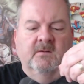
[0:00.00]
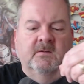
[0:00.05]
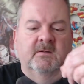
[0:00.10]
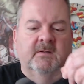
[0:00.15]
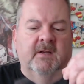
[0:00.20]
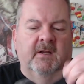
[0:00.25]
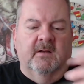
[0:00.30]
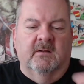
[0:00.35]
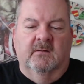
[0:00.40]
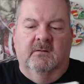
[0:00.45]

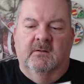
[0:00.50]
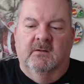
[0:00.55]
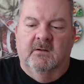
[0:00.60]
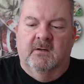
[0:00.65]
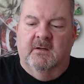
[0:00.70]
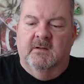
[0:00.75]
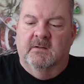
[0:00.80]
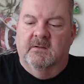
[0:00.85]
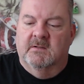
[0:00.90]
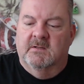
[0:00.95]
Take a
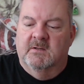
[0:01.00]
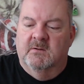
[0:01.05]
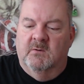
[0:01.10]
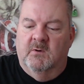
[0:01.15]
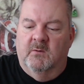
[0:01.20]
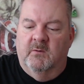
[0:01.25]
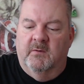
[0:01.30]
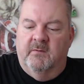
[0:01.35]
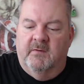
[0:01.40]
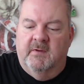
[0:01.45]
look and see
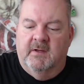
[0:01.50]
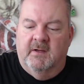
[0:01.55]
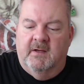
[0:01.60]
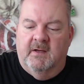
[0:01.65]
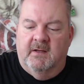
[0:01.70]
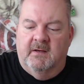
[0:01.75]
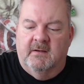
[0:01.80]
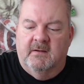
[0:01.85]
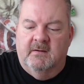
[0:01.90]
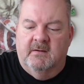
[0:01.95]
what we've
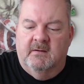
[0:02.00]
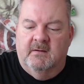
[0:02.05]
got.